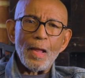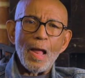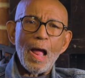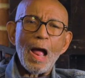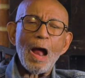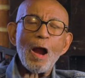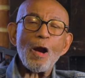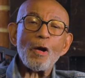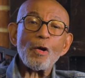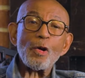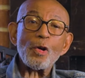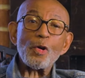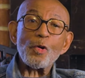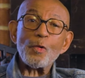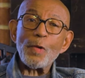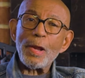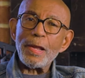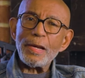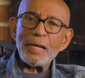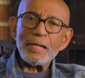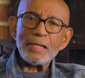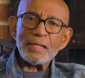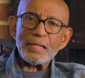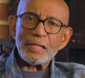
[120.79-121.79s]
Our
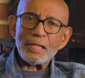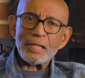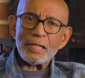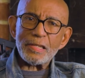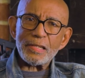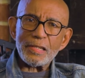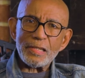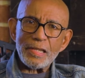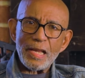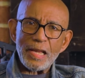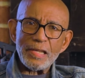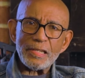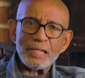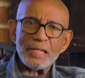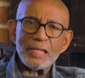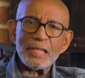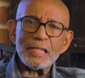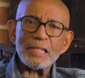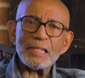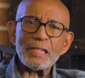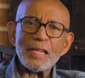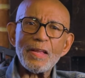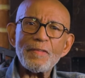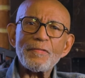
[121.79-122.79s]
greatest
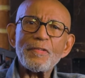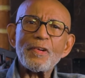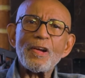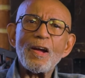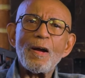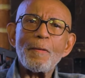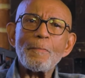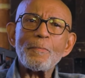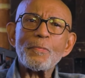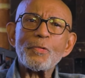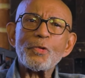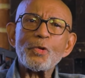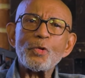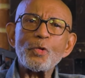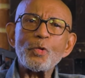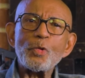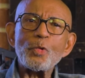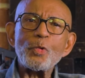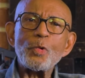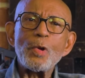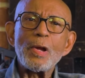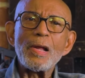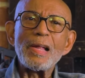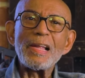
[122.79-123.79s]
successes have come
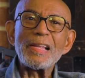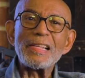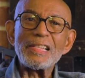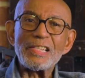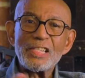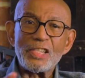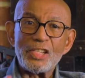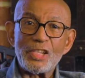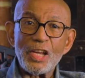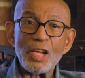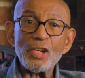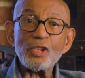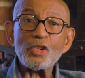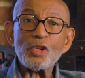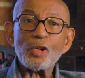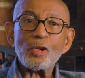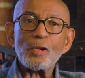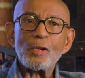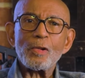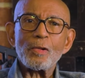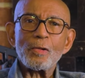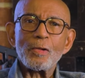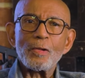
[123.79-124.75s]
through gentle